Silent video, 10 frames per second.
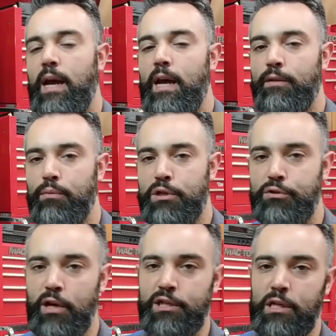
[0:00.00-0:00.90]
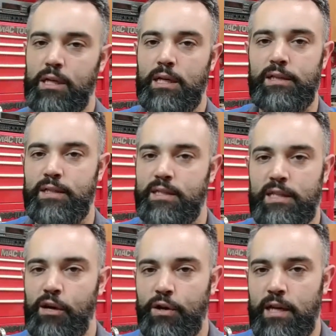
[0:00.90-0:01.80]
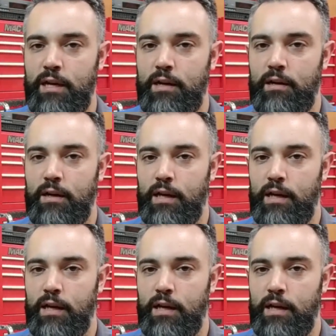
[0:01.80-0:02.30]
and the restriction is the steering gear,